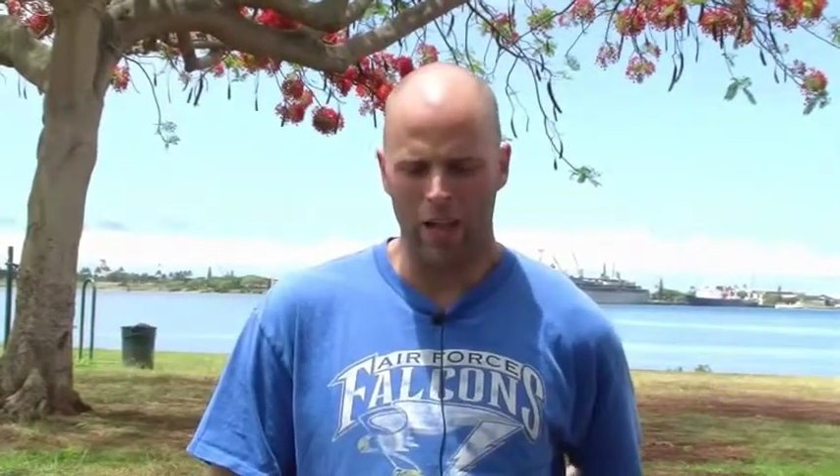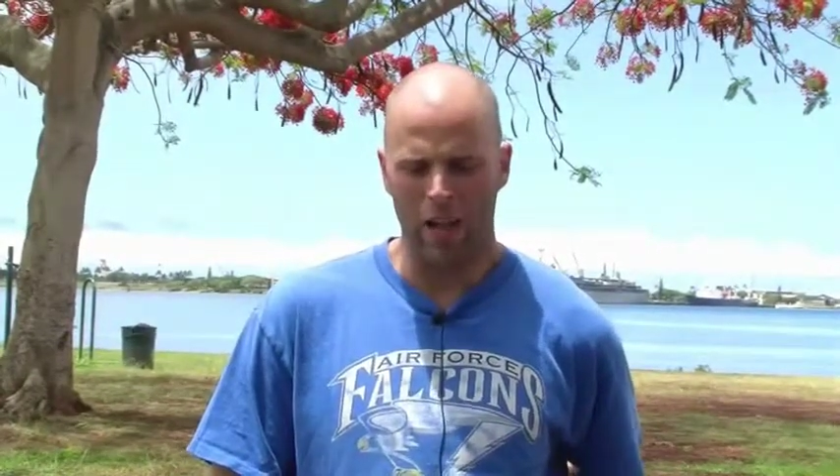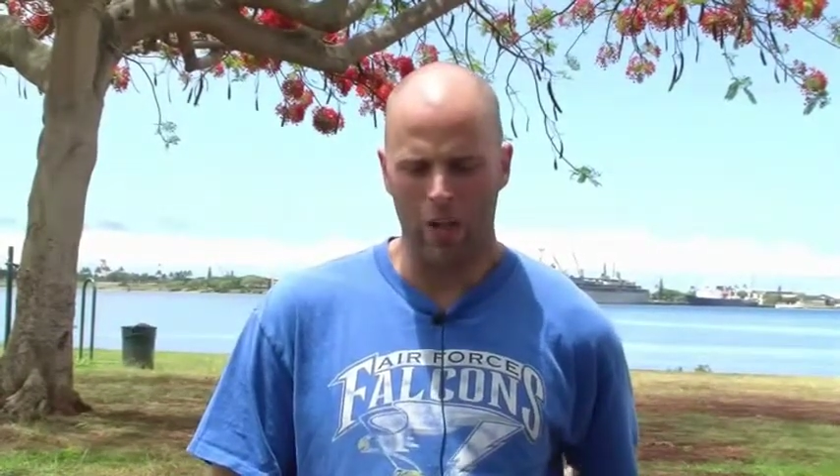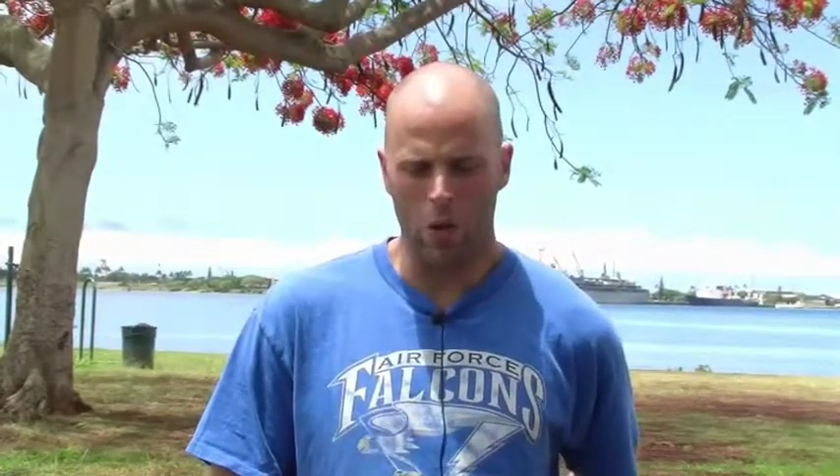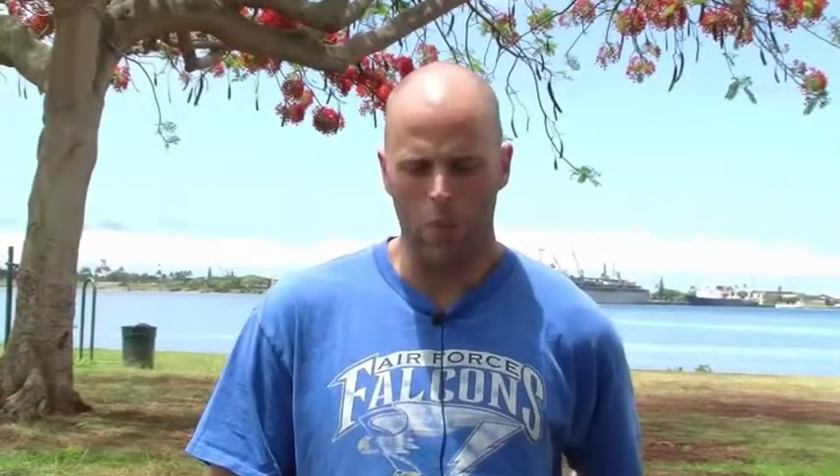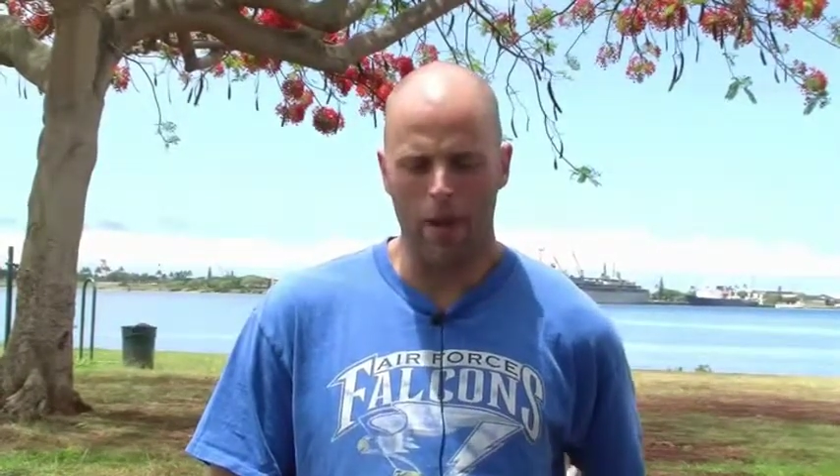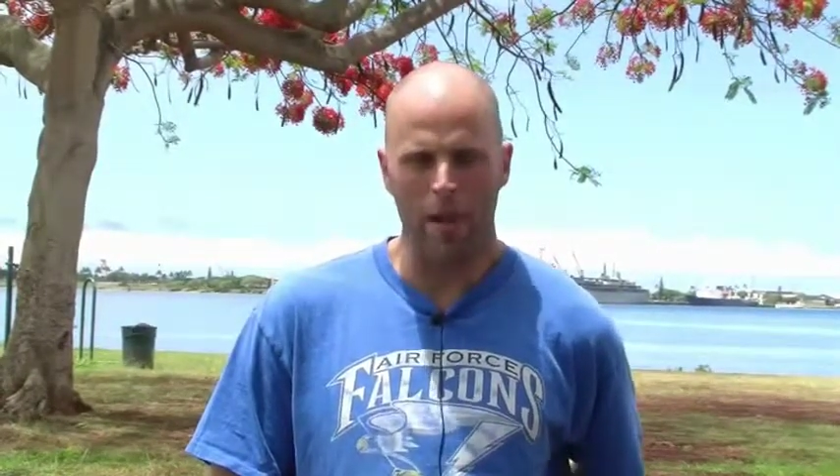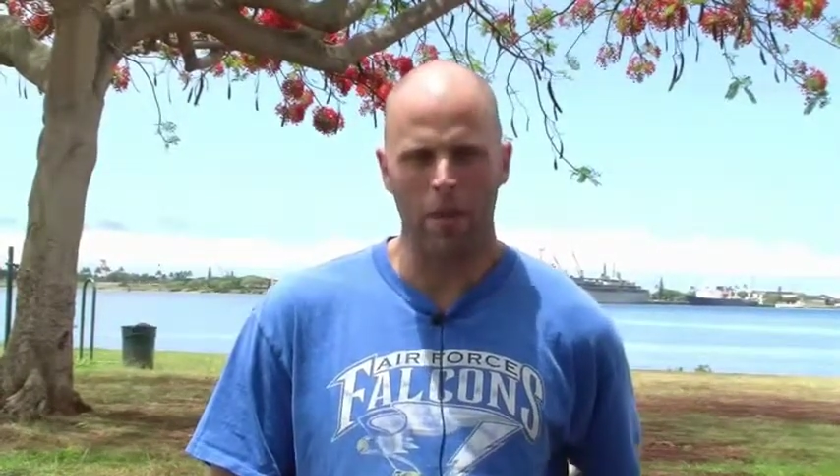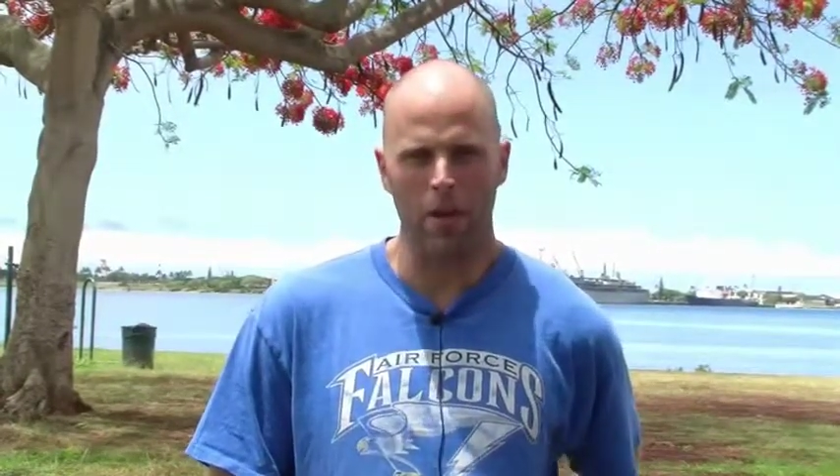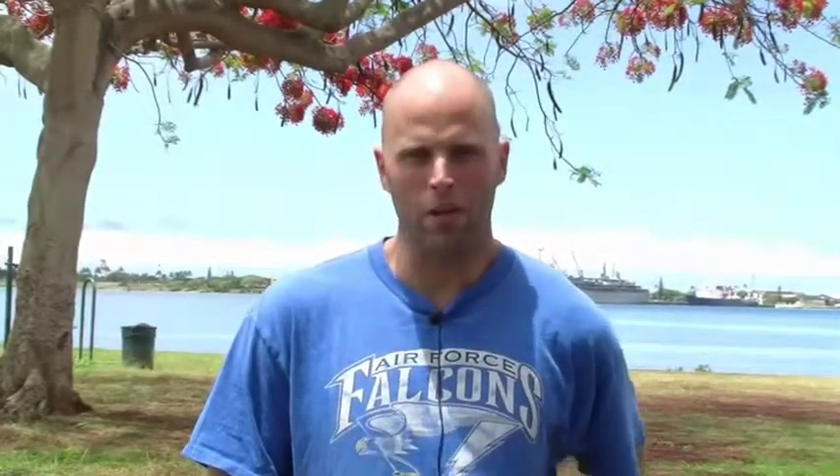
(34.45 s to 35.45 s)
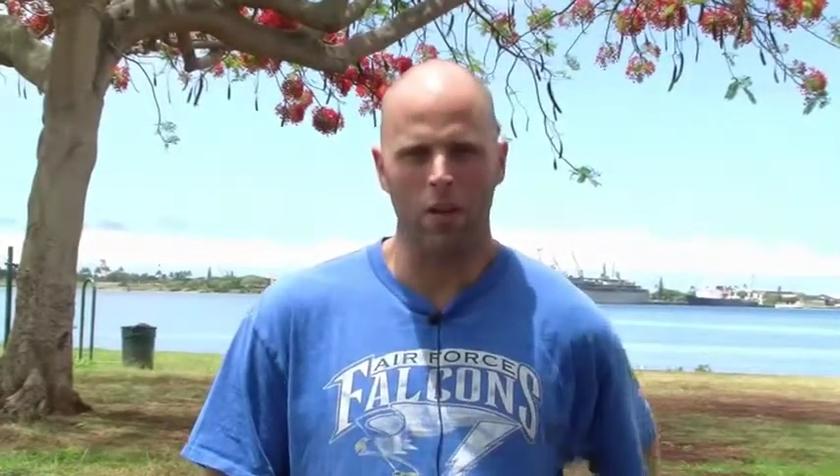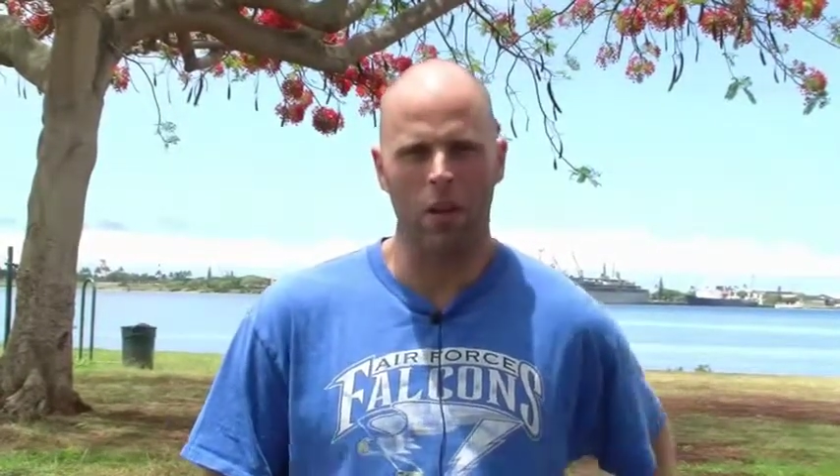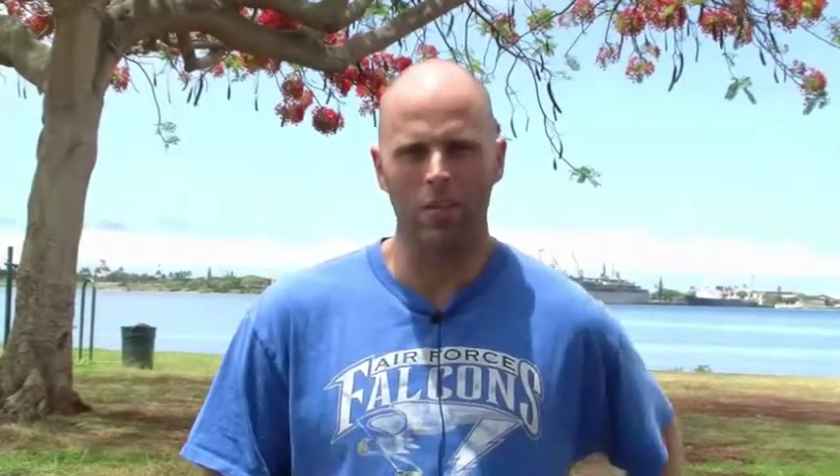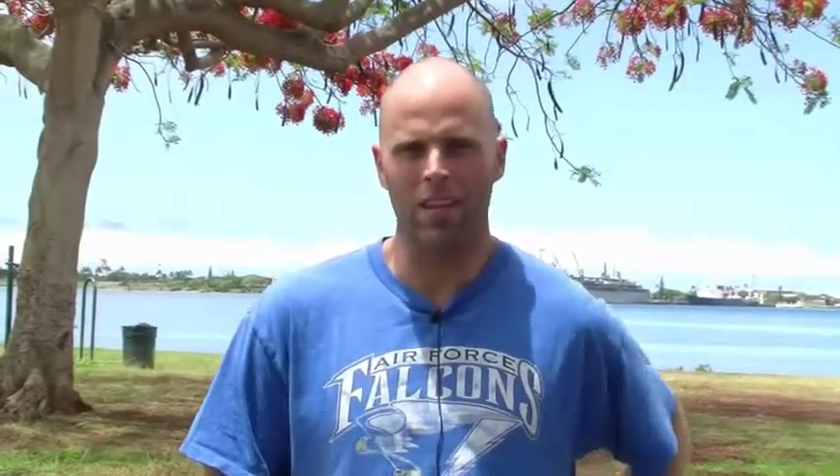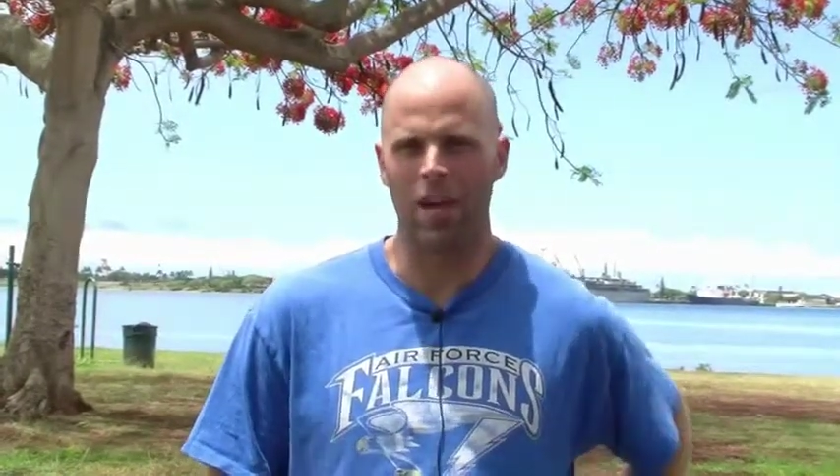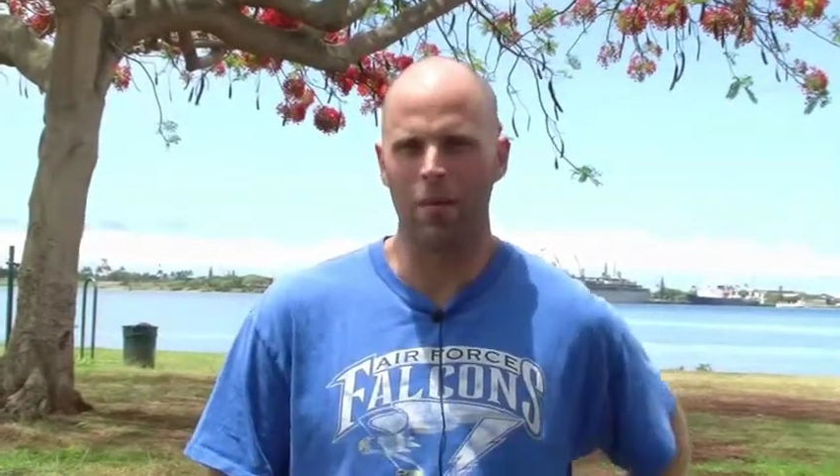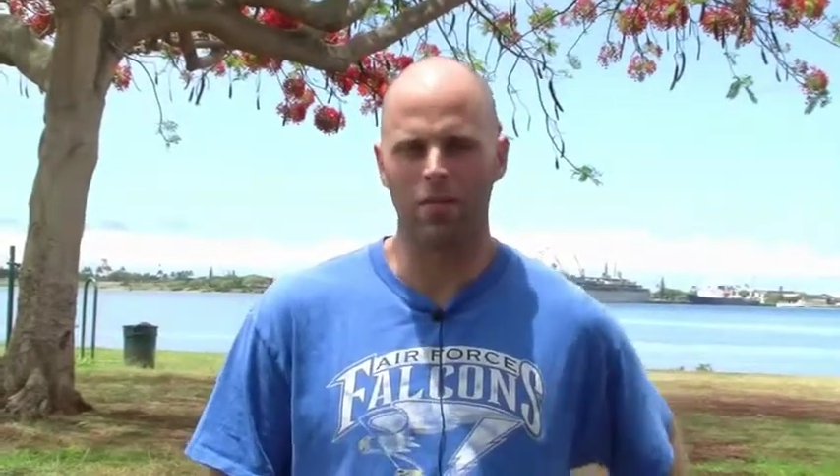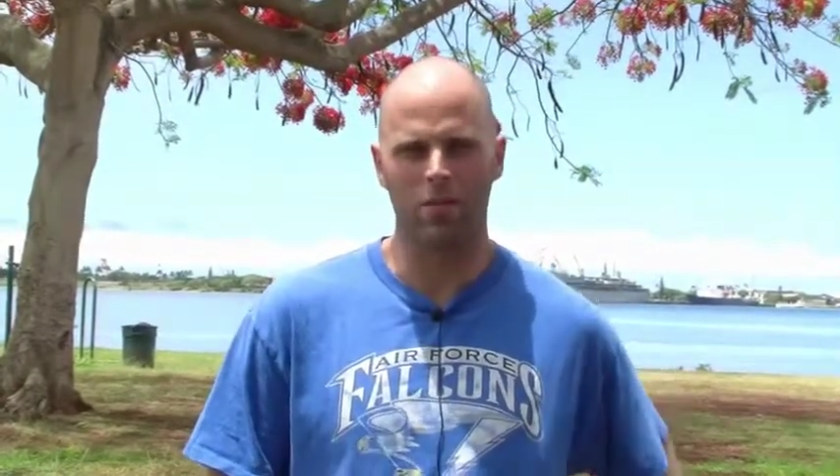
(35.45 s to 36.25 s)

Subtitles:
a lot of lower back pain for a long time.